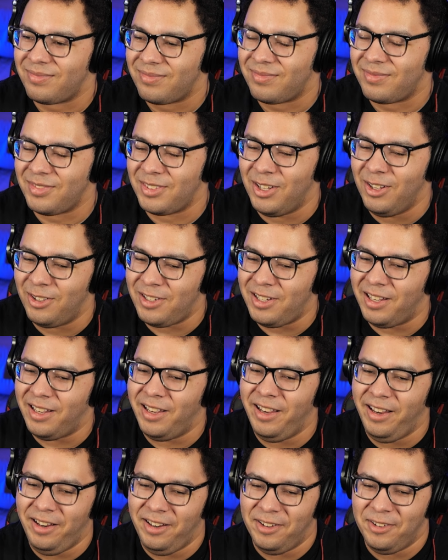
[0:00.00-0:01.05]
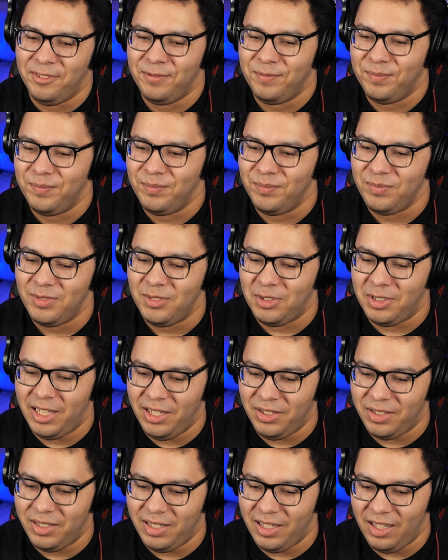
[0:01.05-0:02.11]
Okay.
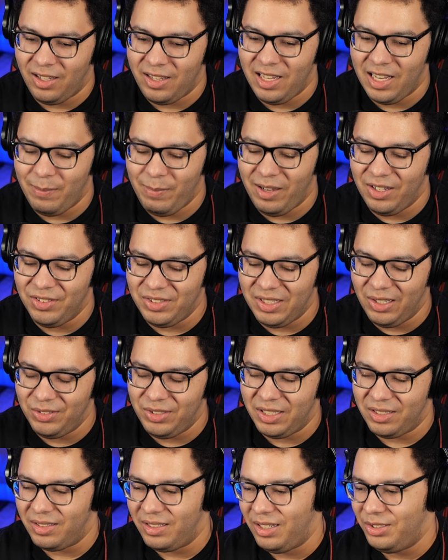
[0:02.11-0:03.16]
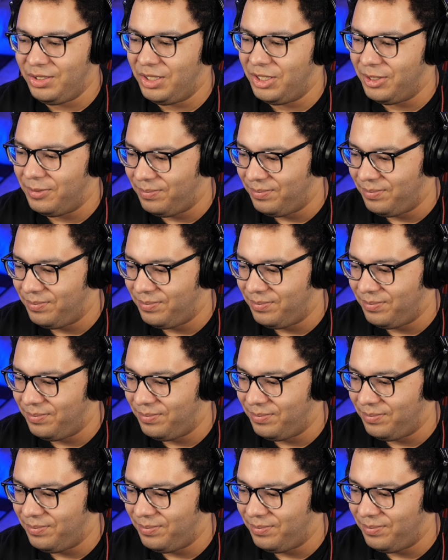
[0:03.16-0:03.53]
I'll be honest. That was a.